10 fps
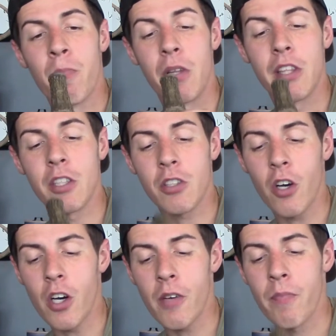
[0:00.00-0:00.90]
But this
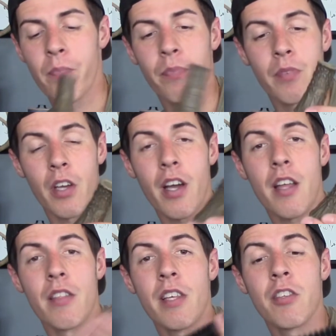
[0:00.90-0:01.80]
call, all
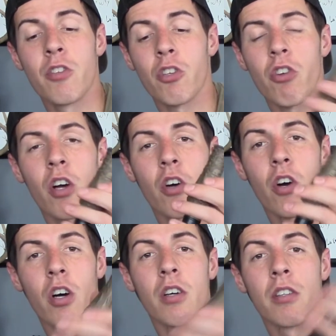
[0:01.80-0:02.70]
right, this is the grunt
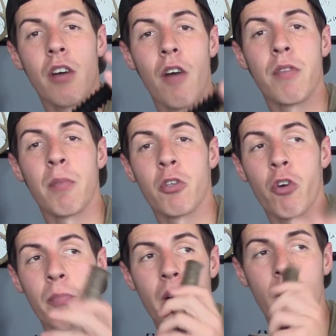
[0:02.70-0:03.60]
call of the
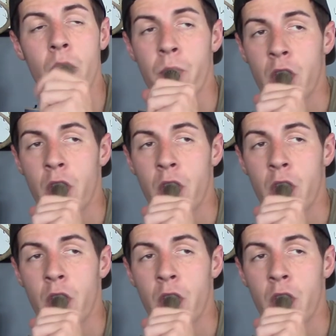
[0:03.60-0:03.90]
mature buck.